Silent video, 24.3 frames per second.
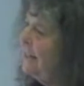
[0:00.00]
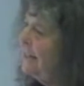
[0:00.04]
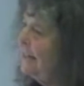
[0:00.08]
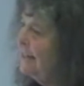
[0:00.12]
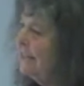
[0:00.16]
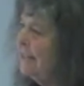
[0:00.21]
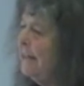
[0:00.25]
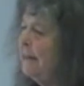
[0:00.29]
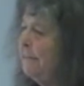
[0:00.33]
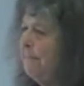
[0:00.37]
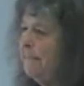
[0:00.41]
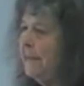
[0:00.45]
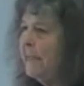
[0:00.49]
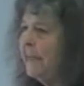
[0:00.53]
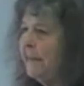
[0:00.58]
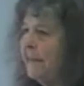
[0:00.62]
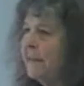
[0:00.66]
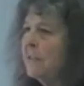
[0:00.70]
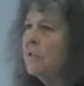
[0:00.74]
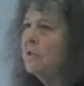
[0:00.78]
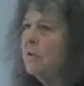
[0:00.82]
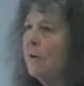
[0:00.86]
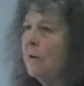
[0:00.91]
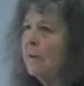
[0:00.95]
a little bit
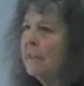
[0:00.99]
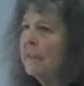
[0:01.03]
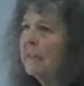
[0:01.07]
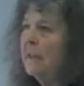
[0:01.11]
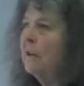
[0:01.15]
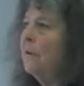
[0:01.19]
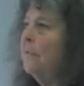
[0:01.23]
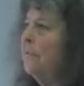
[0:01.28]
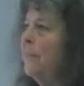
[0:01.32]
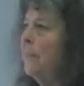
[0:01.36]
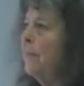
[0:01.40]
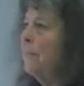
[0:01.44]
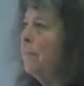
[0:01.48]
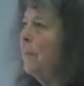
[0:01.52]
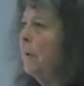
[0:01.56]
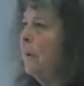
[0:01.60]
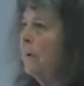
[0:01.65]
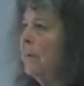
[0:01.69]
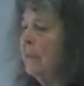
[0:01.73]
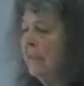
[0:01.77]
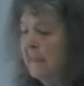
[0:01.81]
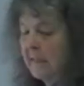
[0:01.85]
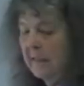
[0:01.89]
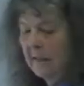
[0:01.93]
the story of the
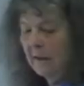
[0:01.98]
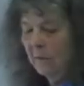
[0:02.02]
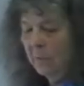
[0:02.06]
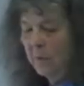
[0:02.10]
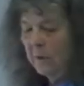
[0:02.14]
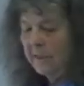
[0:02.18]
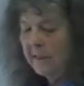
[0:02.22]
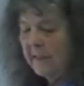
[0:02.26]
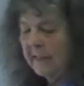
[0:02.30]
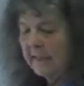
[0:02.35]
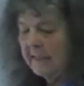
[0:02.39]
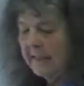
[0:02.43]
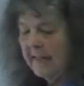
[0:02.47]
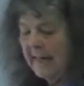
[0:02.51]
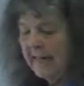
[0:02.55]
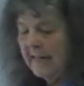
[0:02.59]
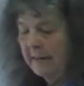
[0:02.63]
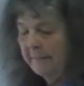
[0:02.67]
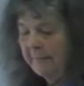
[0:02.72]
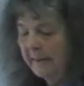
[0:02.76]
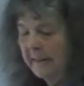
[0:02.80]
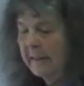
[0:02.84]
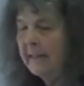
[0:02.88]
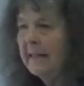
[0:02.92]
Berlin Water
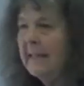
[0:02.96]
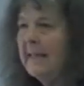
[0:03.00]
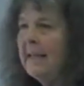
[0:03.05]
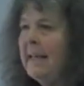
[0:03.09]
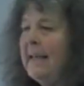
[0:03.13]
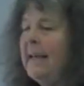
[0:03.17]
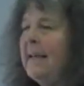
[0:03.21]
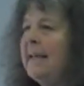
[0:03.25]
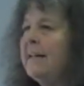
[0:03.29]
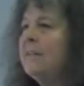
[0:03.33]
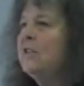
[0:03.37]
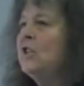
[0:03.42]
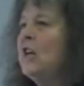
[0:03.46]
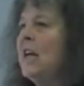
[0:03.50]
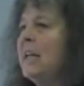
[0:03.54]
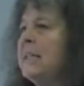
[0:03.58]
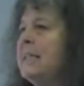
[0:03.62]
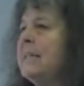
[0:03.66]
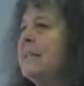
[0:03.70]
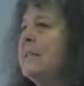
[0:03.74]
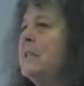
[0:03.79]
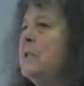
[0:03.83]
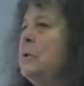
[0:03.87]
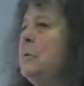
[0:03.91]
Table,
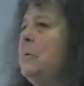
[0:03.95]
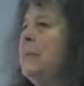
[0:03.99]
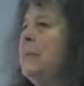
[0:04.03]
just to